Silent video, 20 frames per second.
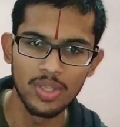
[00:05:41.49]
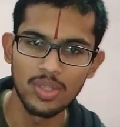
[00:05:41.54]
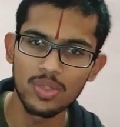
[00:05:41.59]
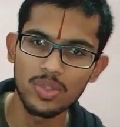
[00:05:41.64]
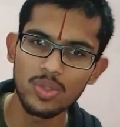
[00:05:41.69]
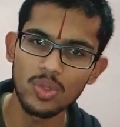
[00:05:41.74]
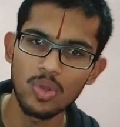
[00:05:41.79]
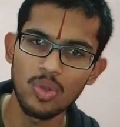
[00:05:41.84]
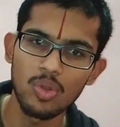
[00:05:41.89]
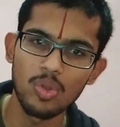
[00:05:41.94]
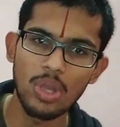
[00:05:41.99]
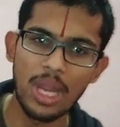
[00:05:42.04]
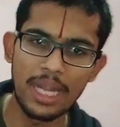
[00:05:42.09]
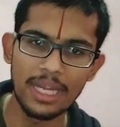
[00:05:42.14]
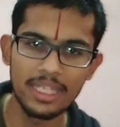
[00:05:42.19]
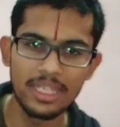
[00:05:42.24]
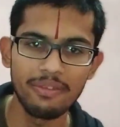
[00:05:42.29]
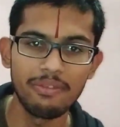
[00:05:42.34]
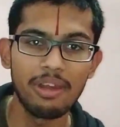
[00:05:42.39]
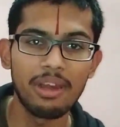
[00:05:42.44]
So,
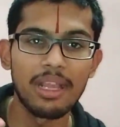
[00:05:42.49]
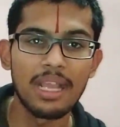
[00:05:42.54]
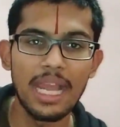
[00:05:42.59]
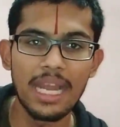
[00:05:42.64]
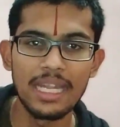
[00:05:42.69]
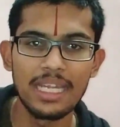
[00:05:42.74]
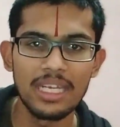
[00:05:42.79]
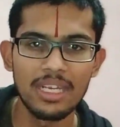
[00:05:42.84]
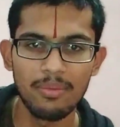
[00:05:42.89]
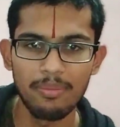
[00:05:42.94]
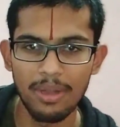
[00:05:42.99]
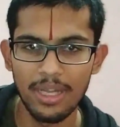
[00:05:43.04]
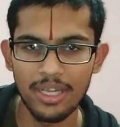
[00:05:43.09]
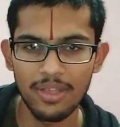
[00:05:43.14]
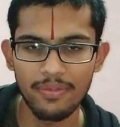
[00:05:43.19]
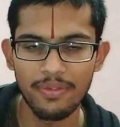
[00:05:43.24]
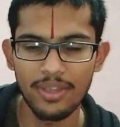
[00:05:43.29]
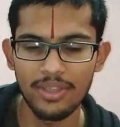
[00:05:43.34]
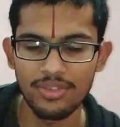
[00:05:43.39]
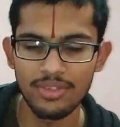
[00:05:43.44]
and they will guide in a
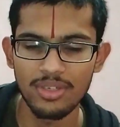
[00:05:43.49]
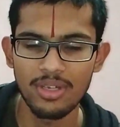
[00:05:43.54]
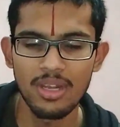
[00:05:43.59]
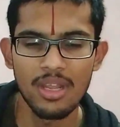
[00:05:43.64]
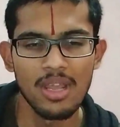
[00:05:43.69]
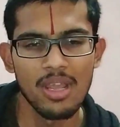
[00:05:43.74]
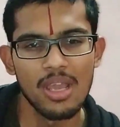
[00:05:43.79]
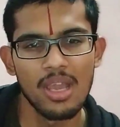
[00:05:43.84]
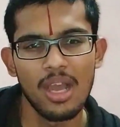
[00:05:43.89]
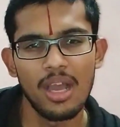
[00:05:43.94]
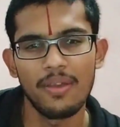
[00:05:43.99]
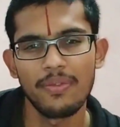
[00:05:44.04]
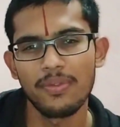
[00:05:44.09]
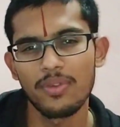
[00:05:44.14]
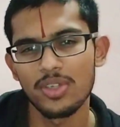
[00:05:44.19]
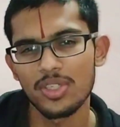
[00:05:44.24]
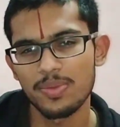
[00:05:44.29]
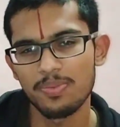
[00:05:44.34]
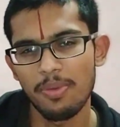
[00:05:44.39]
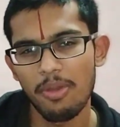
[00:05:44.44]
better fashion. Of
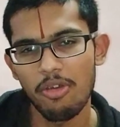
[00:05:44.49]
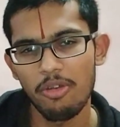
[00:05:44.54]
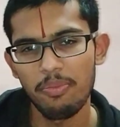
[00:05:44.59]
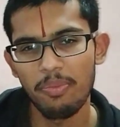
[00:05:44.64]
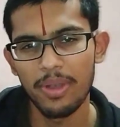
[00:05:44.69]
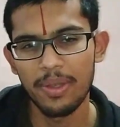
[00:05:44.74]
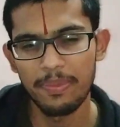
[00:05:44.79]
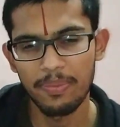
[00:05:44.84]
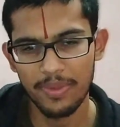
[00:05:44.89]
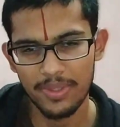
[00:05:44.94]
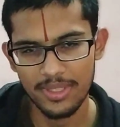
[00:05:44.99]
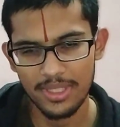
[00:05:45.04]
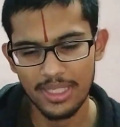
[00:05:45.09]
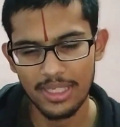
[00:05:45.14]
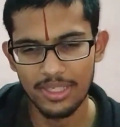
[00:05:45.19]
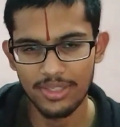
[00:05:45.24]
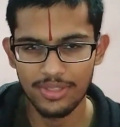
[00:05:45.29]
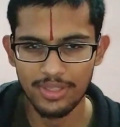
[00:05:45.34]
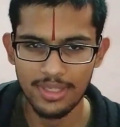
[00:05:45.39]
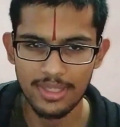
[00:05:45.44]
course PowerPoint
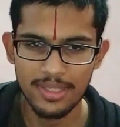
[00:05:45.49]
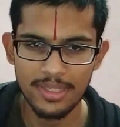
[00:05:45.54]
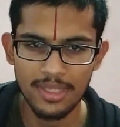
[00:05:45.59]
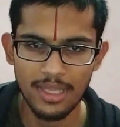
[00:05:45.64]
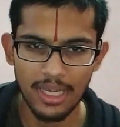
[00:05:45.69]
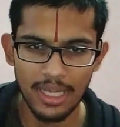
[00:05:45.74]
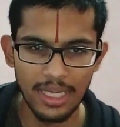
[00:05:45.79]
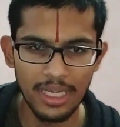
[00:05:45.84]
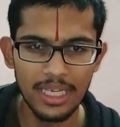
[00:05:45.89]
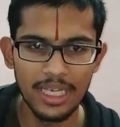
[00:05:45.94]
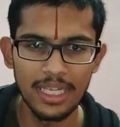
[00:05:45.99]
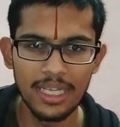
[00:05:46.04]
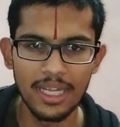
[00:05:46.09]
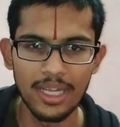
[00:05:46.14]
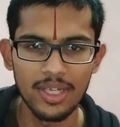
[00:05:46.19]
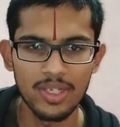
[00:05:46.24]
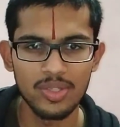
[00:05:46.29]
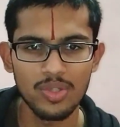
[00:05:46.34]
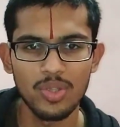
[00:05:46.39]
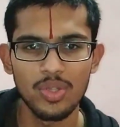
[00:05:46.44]
presentation is
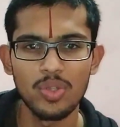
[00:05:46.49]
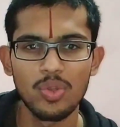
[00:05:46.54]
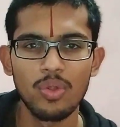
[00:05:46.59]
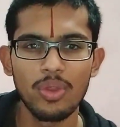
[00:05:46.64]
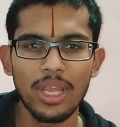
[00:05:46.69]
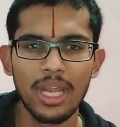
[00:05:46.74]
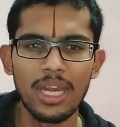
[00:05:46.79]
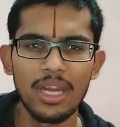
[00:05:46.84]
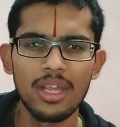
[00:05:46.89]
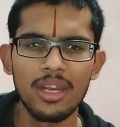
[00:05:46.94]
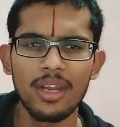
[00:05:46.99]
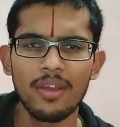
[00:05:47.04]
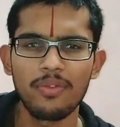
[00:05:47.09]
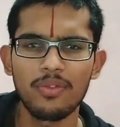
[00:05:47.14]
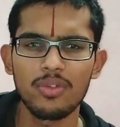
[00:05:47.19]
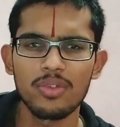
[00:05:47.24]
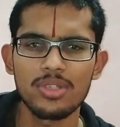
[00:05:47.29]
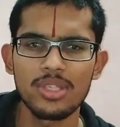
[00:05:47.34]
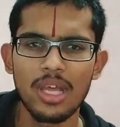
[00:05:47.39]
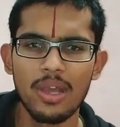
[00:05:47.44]
needed. So you can learn, of
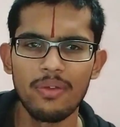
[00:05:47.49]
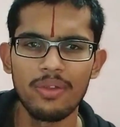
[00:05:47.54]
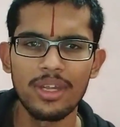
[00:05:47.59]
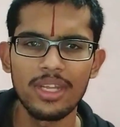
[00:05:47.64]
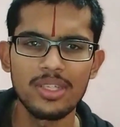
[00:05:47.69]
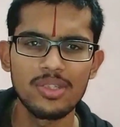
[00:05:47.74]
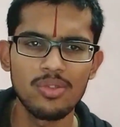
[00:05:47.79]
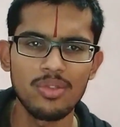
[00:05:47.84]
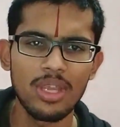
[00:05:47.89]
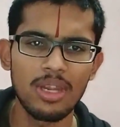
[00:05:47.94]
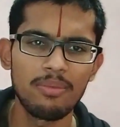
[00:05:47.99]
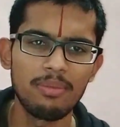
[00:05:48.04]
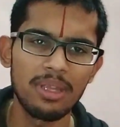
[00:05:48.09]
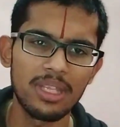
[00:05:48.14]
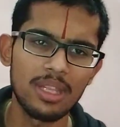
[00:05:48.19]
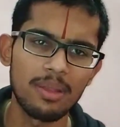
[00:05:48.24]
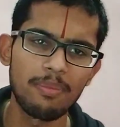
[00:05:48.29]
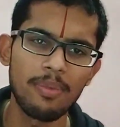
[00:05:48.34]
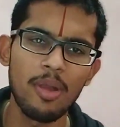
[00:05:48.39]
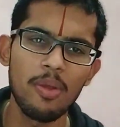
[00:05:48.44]
course nowadays you can
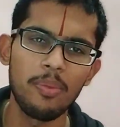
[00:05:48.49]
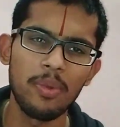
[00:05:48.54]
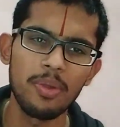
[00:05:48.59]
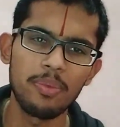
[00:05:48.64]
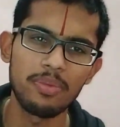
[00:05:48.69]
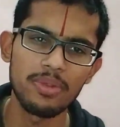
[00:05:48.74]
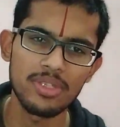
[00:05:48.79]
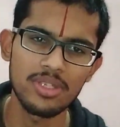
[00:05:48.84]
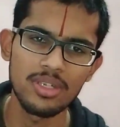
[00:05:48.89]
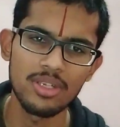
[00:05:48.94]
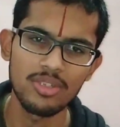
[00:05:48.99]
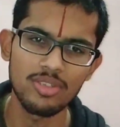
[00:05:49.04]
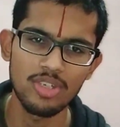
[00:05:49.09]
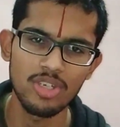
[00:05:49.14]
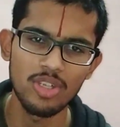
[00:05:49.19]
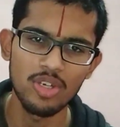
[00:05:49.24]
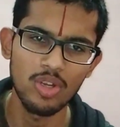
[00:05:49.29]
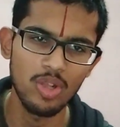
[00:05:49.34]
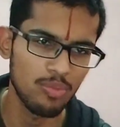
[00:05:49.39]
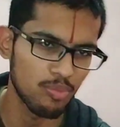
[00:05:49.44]
make the PowerPoint presentation
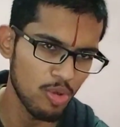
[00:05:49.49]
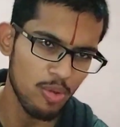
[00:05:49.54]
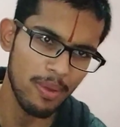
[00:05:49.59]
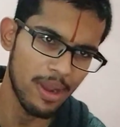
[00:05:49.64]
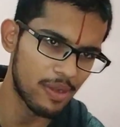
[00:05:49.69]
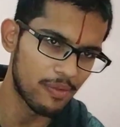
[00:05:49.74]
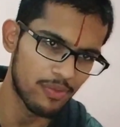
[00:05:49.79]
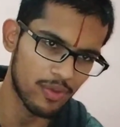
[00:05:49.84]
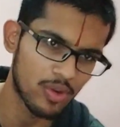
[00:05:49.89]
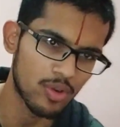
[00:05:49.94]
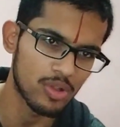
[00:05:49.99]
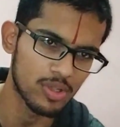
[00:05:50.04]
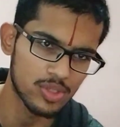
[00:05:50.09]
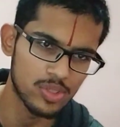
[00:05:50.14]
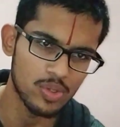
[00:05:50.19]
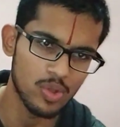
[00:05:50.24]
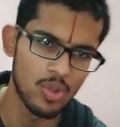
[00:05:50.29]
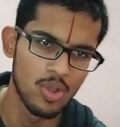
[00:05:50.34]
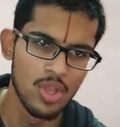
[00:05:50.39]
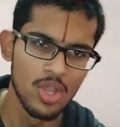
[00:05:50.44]
in your mobile phone
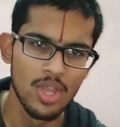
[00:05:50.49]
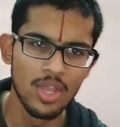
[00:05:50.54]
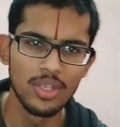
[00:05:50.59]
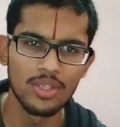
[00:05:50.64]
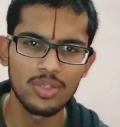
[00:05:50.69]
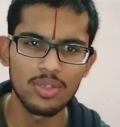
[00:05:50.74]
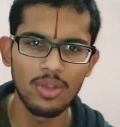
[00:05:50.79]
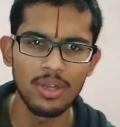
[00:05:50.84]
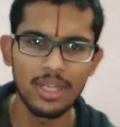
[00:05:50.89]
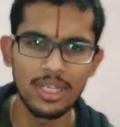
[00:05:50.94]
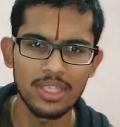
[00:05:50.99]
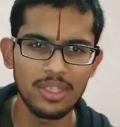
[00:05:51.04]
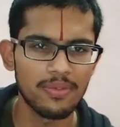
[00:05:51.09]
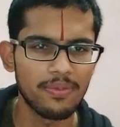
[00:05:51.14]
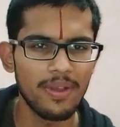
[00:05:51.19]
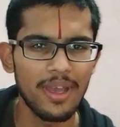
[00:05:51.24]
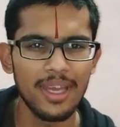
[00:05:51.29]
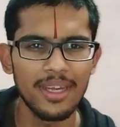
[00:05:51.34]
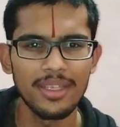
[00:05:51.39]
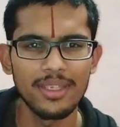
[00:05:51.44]
also. So it is
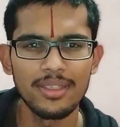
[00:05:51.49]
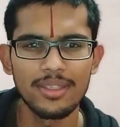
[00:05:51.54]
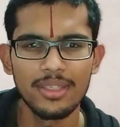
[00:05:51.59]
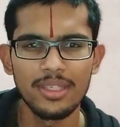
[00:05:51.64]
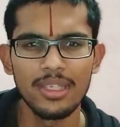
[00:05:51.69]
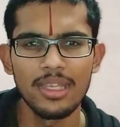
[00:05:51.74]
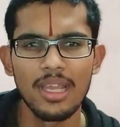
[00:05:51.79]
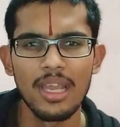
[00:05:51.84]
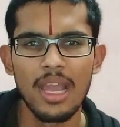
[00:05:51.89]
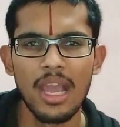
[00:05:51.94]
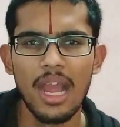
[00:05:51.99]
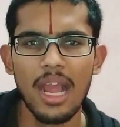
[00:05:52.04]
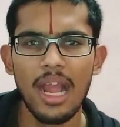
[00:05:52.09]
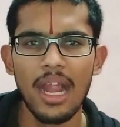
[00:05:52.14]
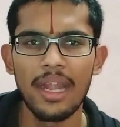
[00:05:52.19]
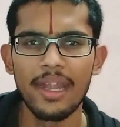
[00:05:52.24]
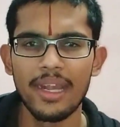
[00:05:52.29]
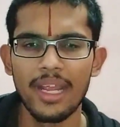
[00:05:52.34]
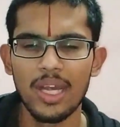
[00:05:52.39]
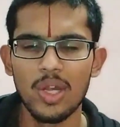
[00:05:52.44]
far easy,
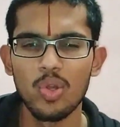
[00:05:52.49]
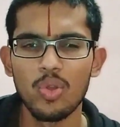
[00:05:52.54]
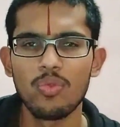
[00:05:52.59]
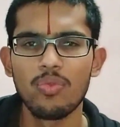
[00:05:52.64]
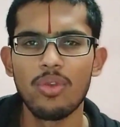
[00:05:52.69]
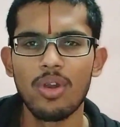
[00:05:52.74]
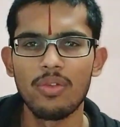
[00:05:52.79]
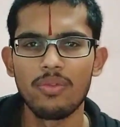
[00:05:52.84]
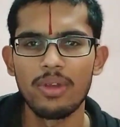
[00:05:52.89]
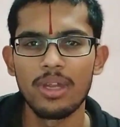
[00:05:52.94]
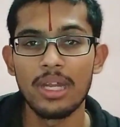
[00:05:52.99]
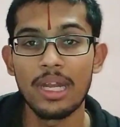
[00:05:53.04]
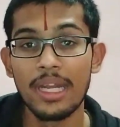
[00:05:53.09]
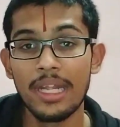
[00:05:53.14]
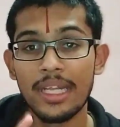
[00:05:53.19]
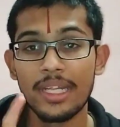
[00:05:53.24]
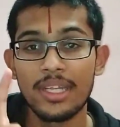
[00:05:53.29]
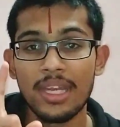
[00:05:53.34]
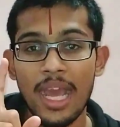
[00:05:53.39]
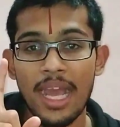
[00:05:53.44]
and I look forward.
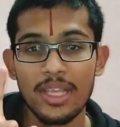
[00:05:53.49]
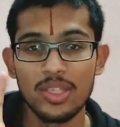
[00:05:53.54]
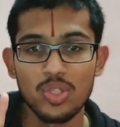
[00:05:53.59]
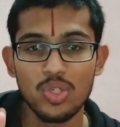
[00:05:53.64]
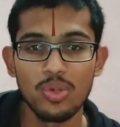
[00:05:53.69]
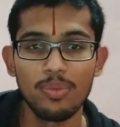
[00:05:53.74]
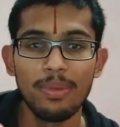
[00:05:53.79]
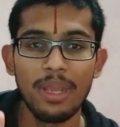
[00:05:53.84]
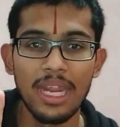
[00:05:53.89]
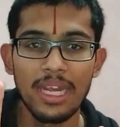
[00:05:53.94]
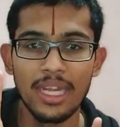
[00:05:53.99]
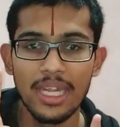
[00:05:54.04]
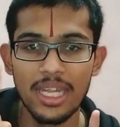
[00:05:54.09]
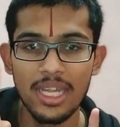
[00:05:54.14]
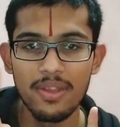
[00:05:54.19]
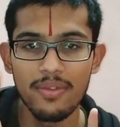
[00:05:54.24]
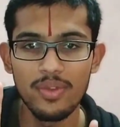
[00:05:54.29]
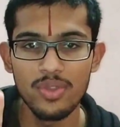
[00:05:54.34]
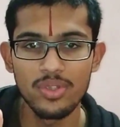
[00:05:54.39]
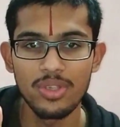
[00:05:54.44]
It has to be an
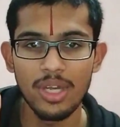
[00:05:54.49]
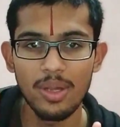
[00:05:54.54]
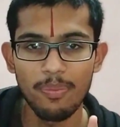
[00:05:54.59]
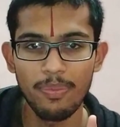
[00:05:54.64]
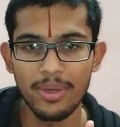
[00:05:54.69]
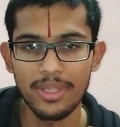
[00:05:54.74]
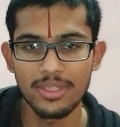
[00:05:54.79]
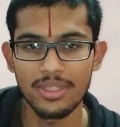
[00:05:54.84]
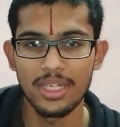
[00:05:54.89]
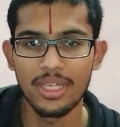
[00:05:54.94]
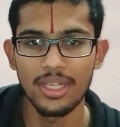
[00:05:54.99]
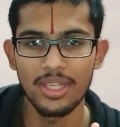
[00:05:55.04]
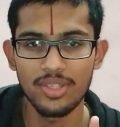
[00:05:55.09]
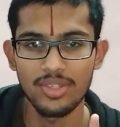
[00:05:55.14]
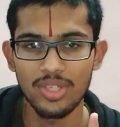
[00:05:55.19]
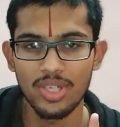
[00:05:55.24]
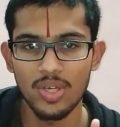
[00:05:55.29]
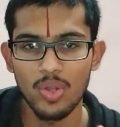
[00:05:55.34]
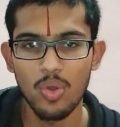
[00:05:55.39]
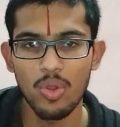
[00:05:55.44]
individual
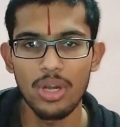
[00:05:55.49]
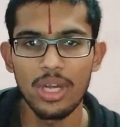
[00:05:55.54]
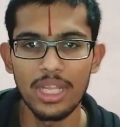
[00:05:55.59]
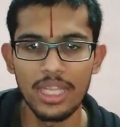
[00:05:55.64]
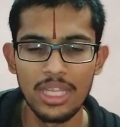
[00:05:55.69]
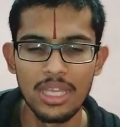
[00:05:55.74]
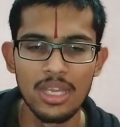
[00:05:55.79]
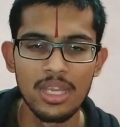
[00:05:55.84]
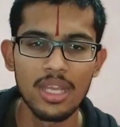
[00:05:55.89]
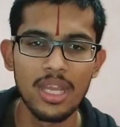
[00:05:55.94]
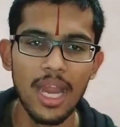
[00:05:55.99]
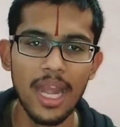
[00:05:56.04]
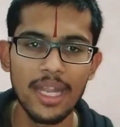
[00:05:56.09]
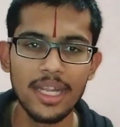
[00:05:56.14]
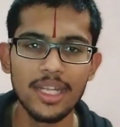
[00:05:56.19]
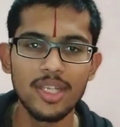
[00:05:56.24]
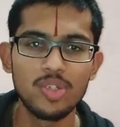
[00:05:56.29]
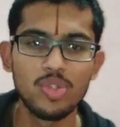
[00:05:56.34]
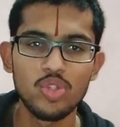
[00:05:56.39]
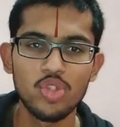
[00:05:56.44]
presentation only, and
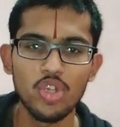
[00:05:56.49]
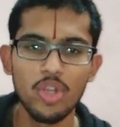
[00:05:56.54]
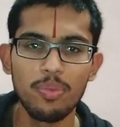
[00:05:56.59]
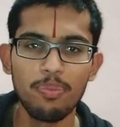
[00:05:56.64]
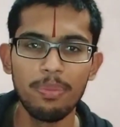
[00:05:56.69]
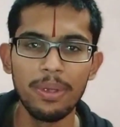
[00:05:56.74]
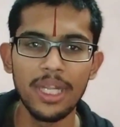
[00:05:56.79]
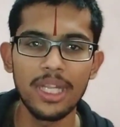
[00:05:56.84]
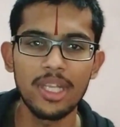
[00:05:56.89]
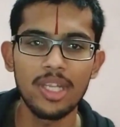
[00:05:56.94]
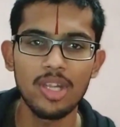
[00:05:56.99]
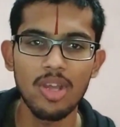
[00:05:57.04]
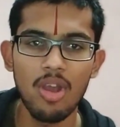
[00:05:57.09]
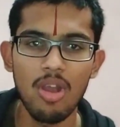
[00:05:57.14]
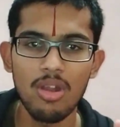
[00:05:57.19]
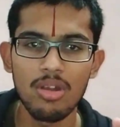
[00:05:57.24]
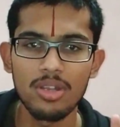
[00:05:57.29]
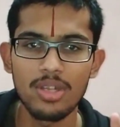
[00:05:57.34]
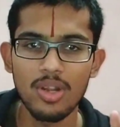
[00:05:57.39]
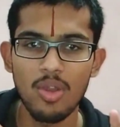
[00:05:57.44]
it should be
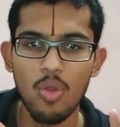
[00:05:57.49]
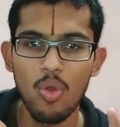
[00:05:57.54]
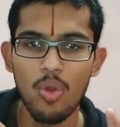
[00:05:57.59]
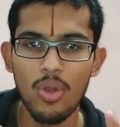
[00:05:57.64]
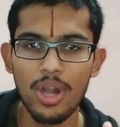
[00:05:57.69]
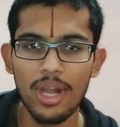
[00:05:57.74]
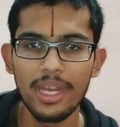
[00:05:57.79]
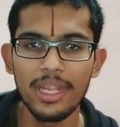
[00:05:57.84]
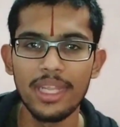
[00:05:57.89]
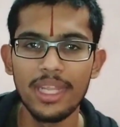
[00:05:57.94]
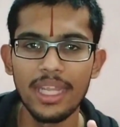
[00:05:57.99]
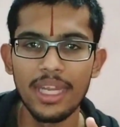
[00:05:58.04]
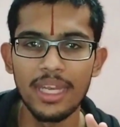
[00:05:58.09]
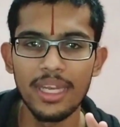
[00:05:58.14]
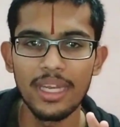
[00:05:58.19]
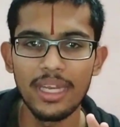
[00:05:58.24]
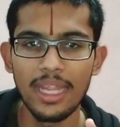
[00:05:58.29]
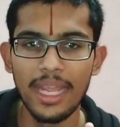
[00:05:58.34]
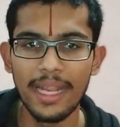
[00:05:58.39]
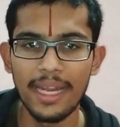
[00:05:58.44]
talked only
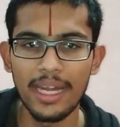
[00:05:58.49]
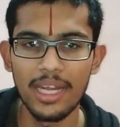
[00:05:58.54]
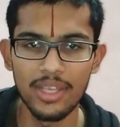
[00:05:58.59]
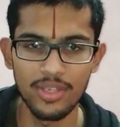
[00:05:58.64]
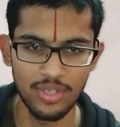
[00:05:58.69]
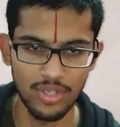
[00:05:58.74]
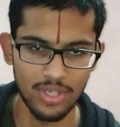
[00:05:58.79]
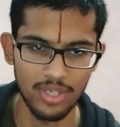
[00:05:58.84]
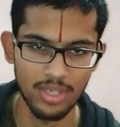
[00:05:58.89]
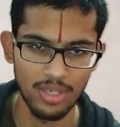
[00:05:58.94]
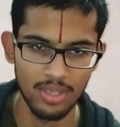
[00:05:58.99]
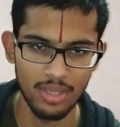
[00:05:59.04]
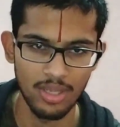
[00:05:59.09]
in English.